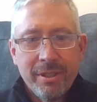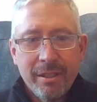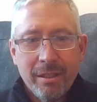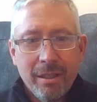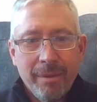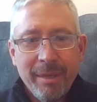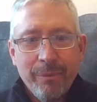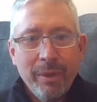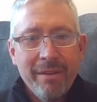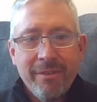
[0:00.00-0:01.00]

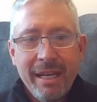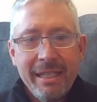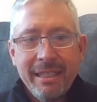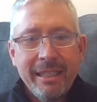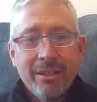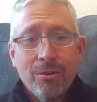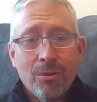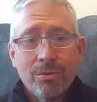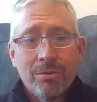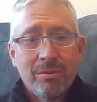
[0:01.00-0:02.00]
We have
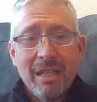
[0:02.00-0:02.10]
18-year-old,